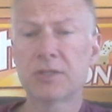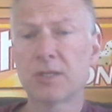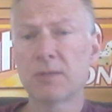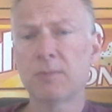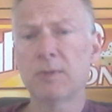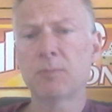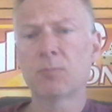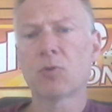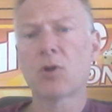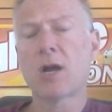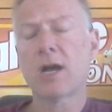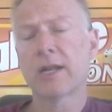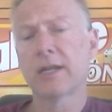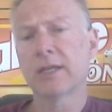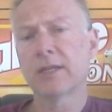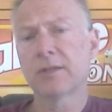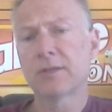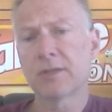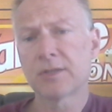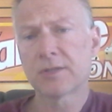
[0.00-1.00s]
to be brought
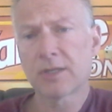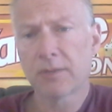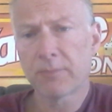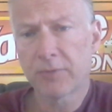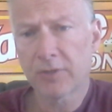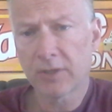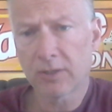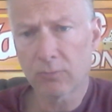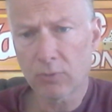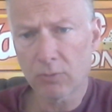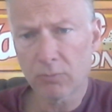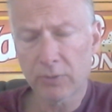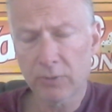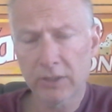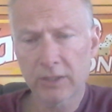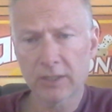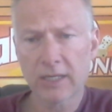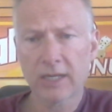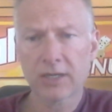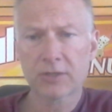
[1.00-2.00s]
into something where we
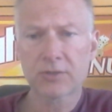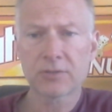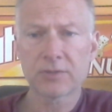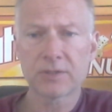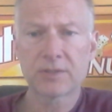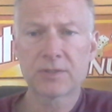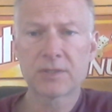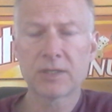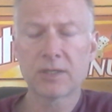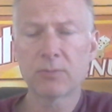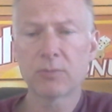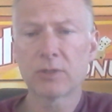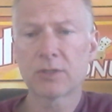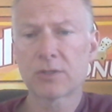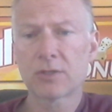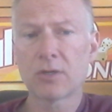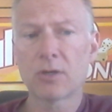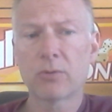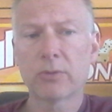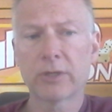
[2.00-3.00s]
can actually see what's
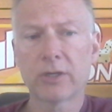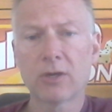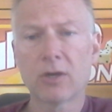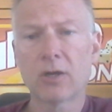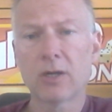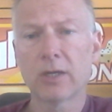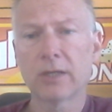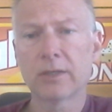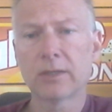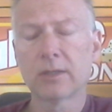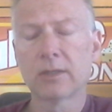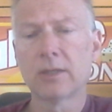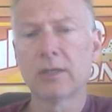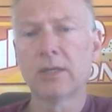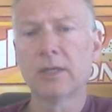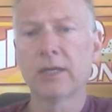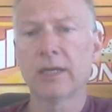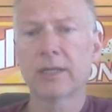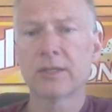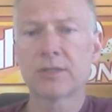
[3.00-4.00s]
going on.
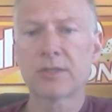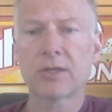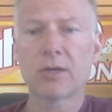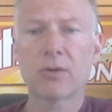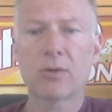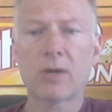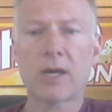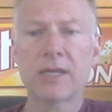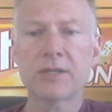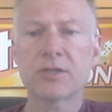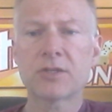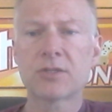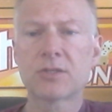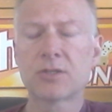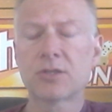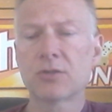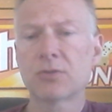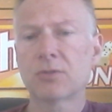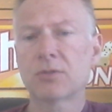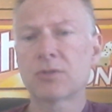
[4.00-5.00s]
And so I just
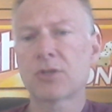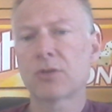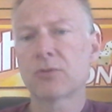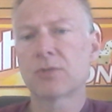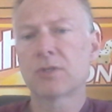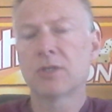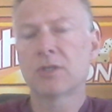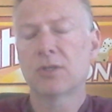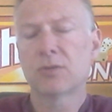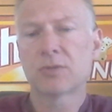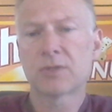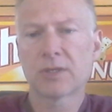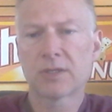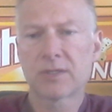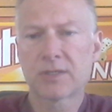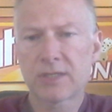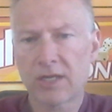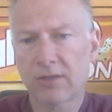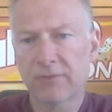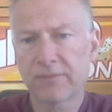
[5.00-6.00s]
chose to use
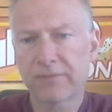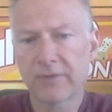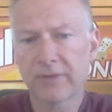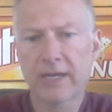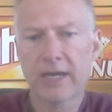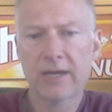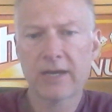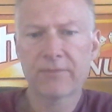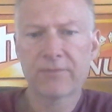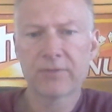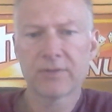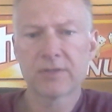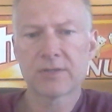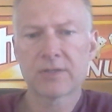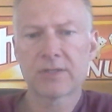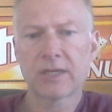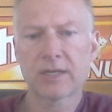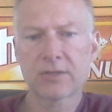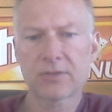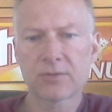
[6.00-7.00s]
Excel for that, for
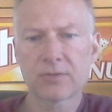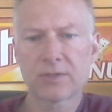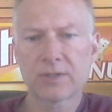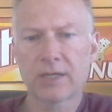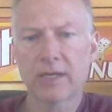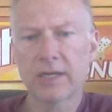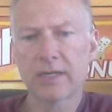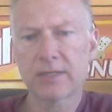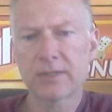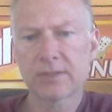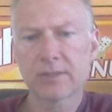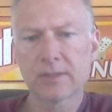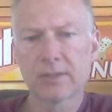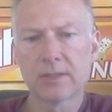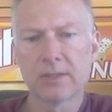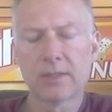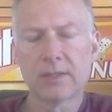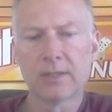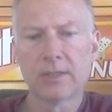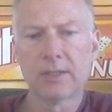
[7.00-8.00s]
this exercise.
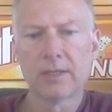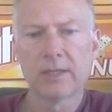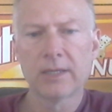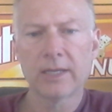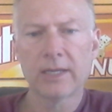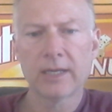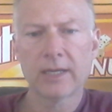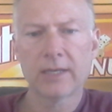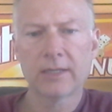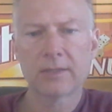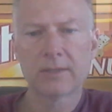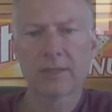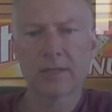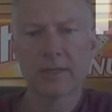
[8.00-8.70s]
And